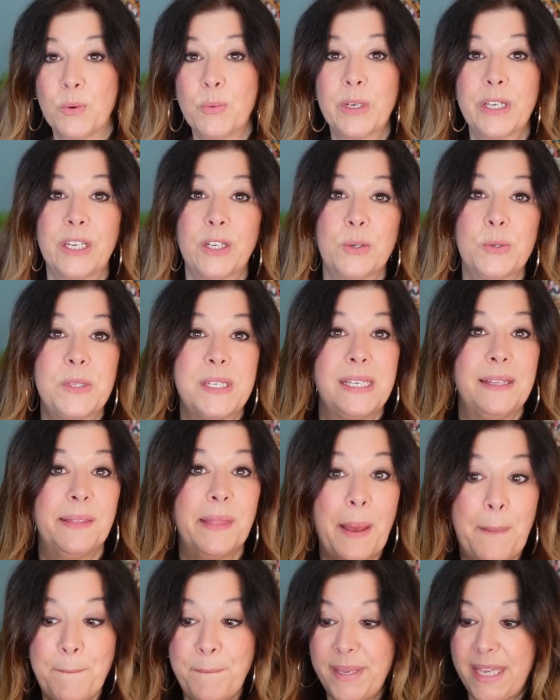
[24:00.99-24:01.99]
We're gonna go see
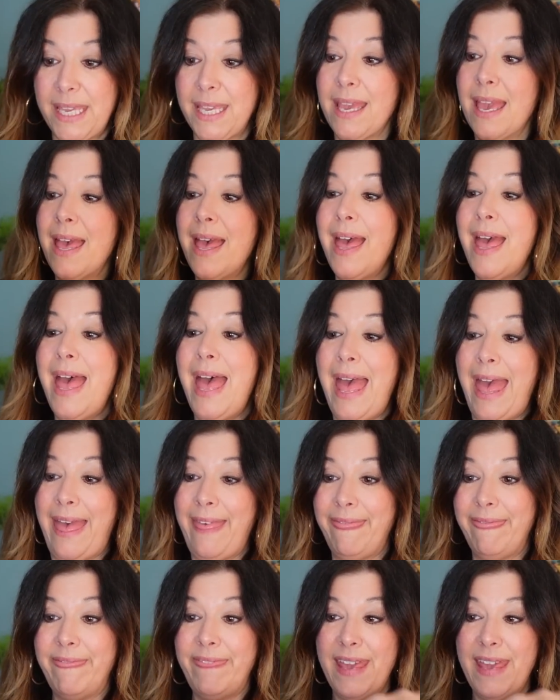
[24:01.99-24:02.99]
Lumpy. And